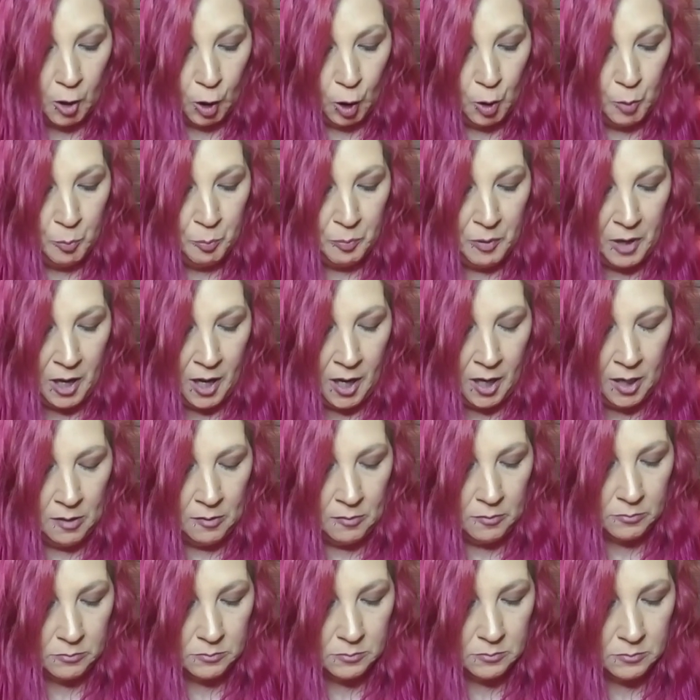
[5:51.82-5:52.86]
but
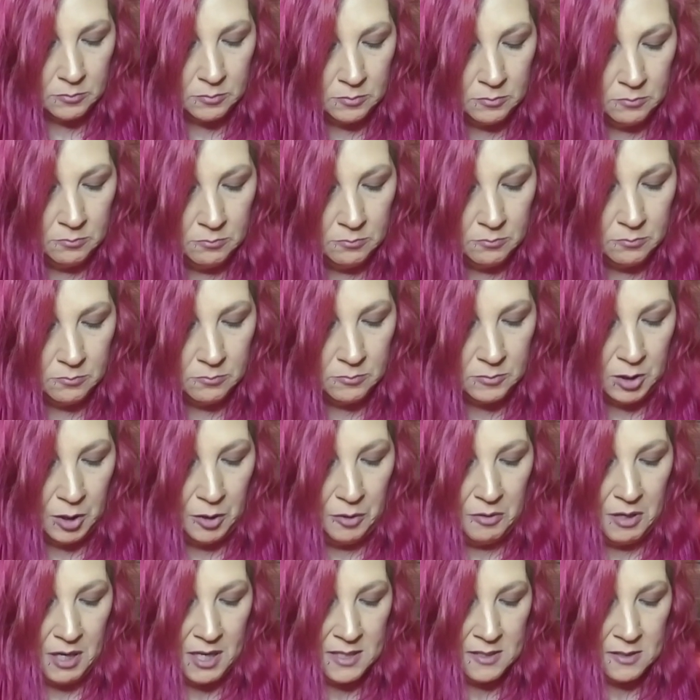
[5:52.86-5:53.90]
who
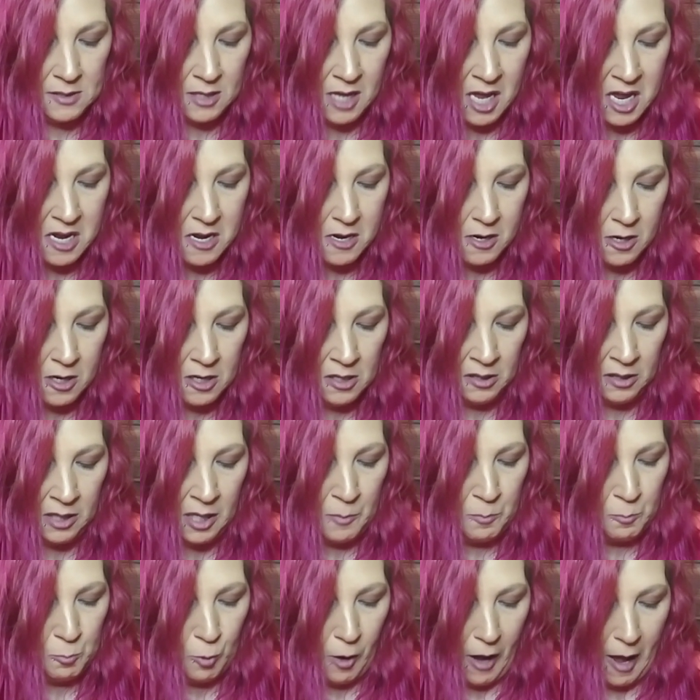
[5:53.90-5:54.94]
doesn't like a good
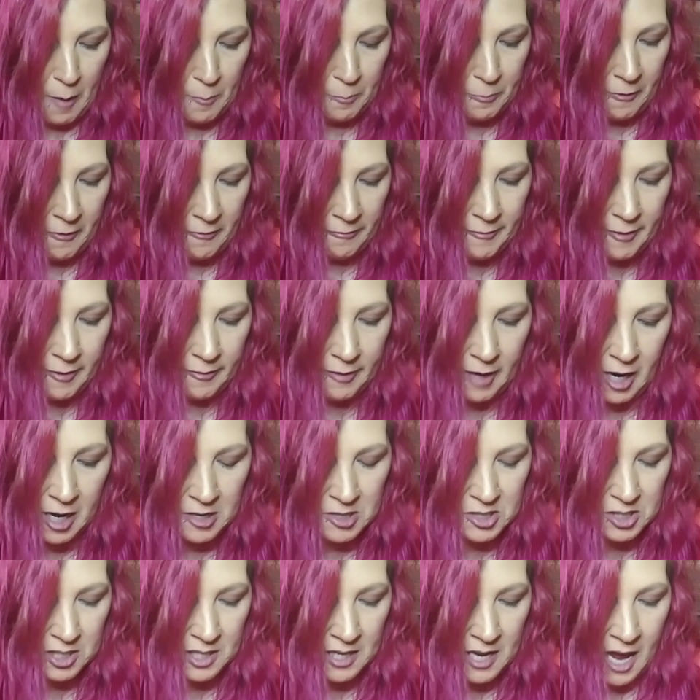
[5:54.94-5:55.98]
lip wipe? I've never
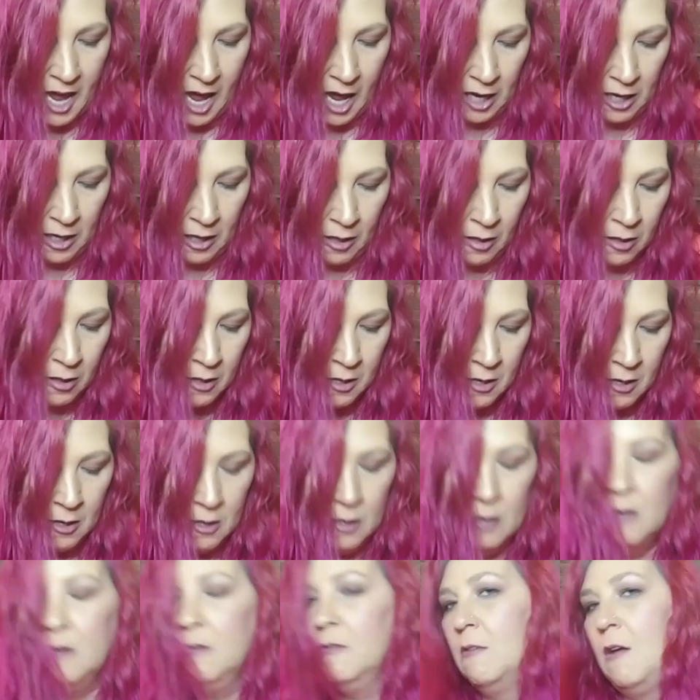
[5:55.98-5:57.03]
actually had a
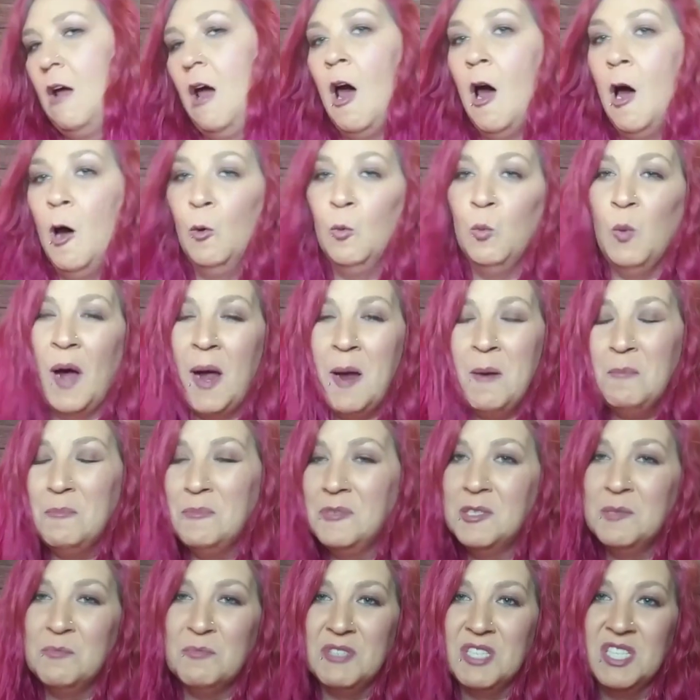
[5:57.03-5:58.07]
wipe
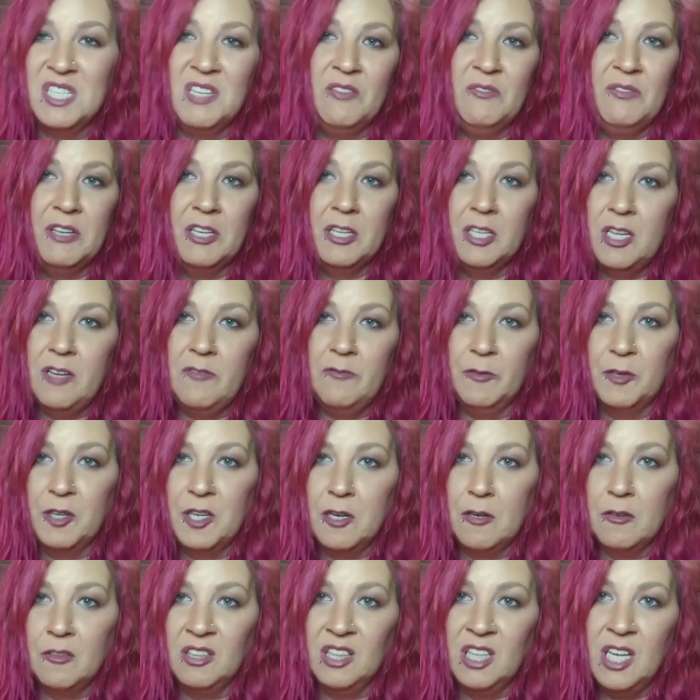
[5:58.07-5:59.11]
specifically for
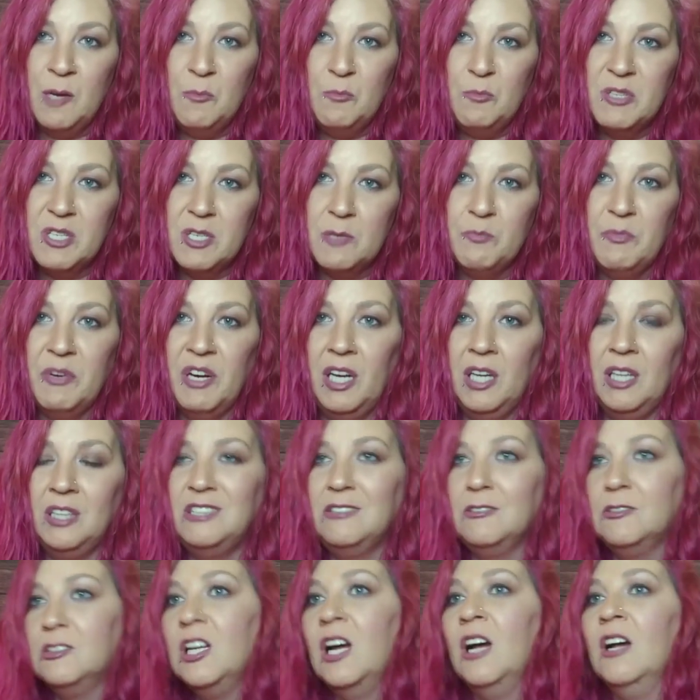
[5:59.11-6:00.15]
your lips, but
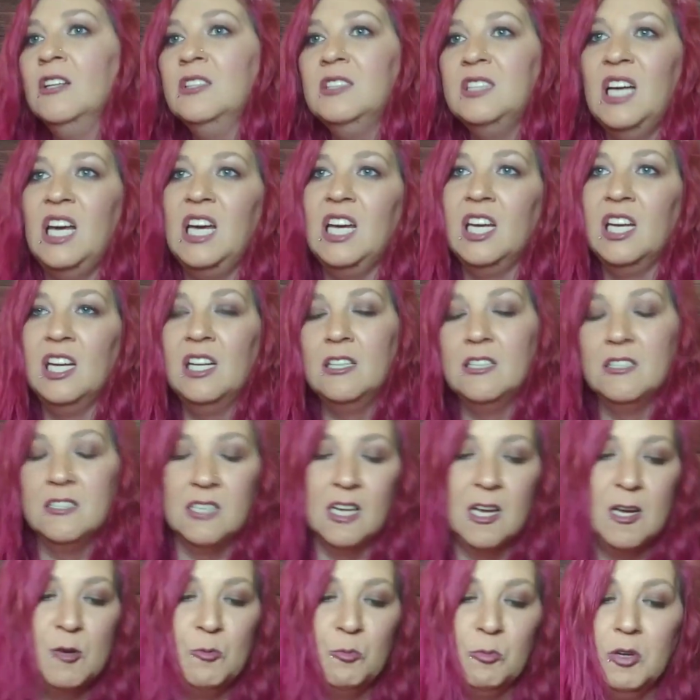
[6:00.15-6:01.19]
I'll take it because
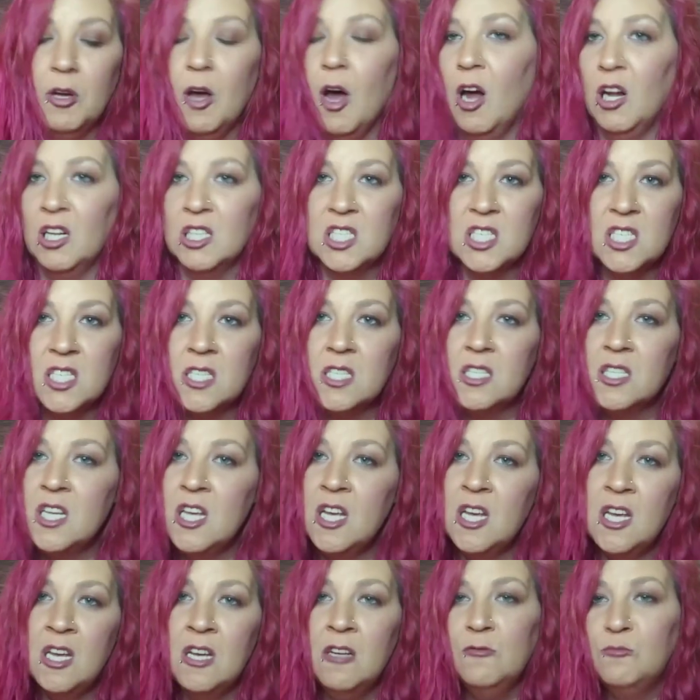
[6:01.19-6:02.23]
I am
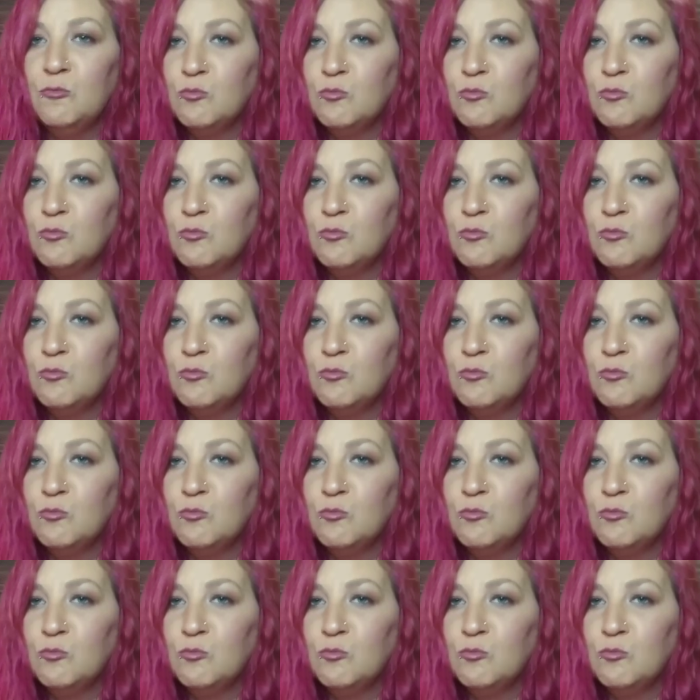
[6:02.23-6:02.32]
constantly